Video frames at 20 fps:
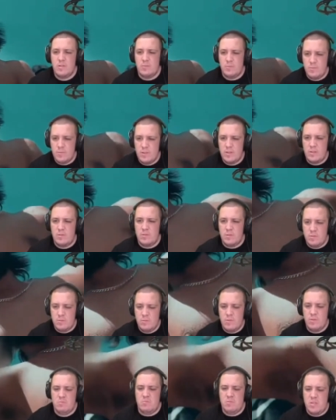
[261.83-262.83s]
we be reckless,
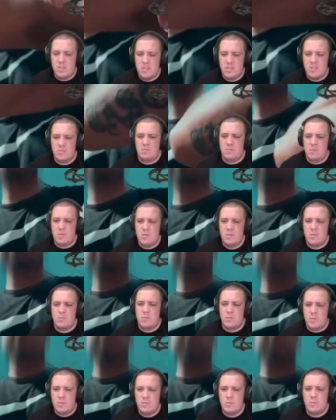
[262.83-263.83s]
so guarantee you
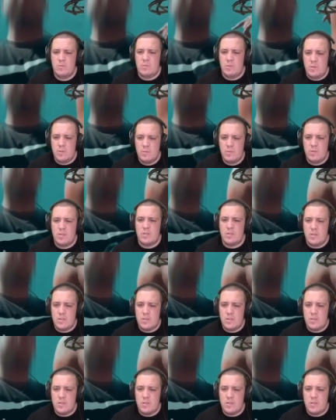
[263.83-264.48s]
don't test us.